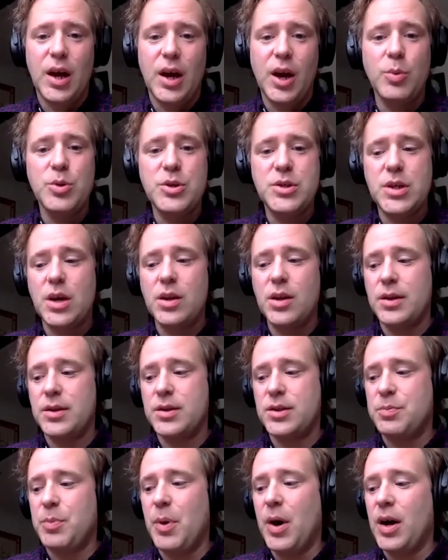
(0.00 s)
And I would say
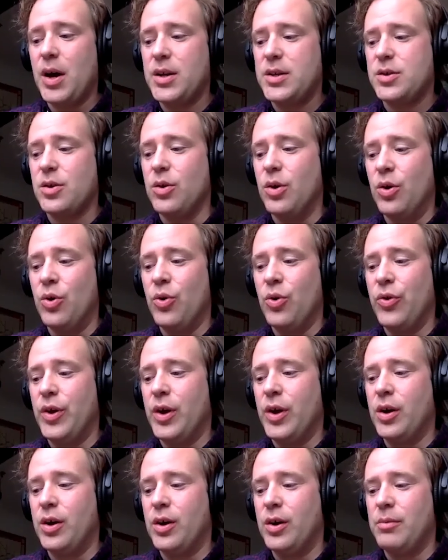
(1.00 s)
that despite all
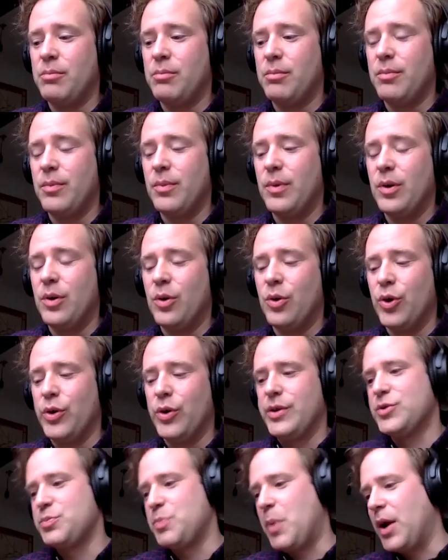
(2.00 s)
the, or
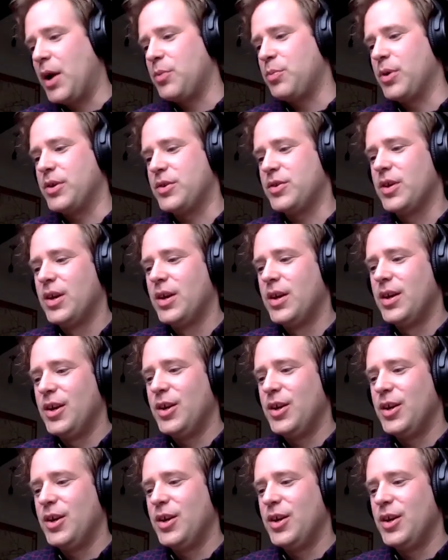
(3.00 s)
not despite, but